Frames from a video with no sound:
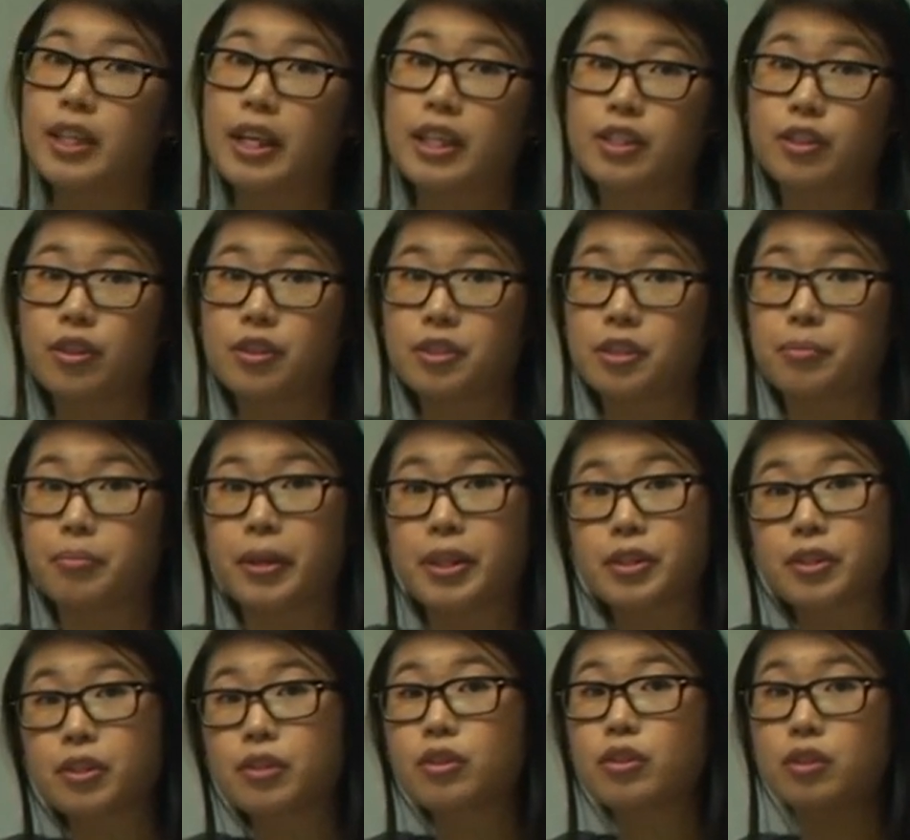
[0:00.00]
that's not
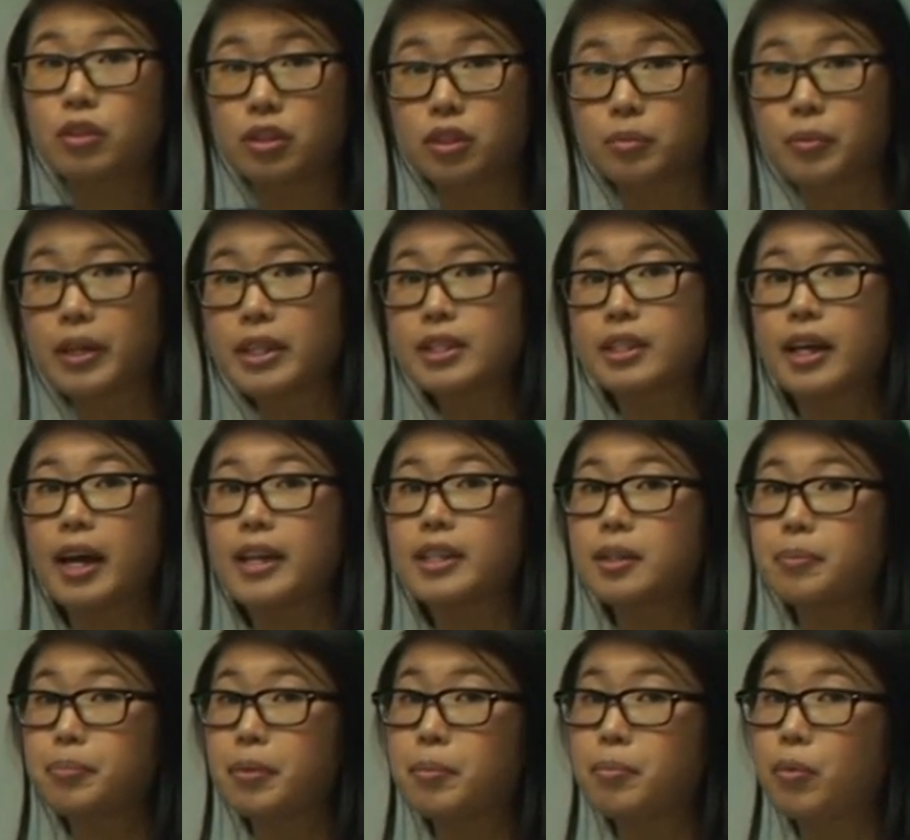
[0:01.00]
symmetrical because one side is
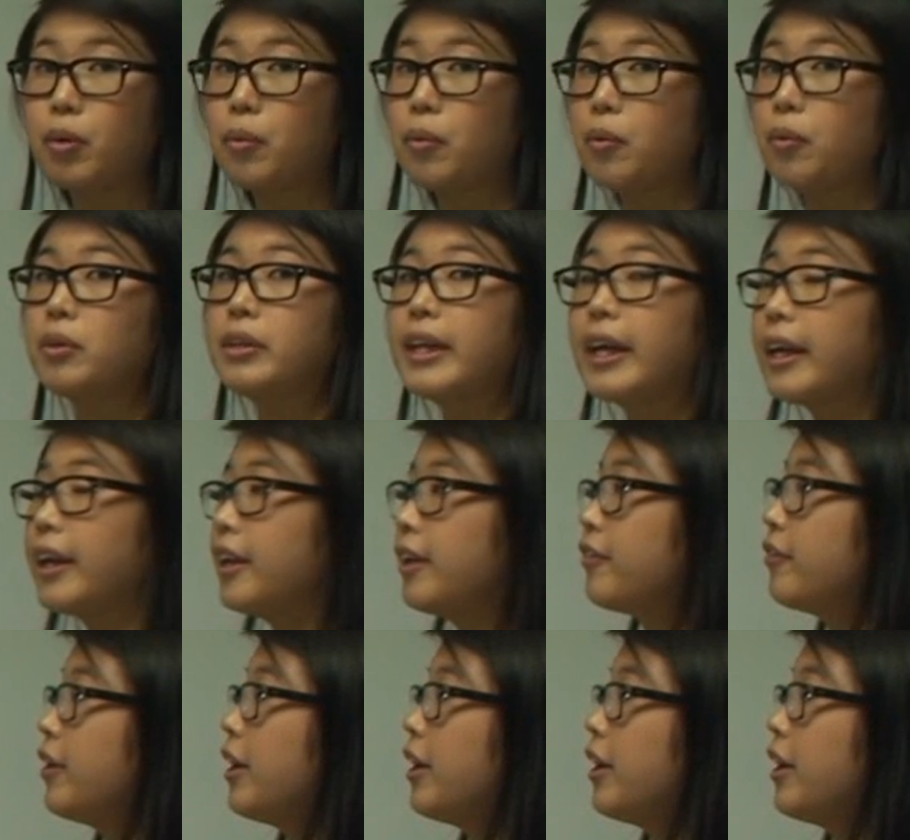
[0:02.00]
a bit more negative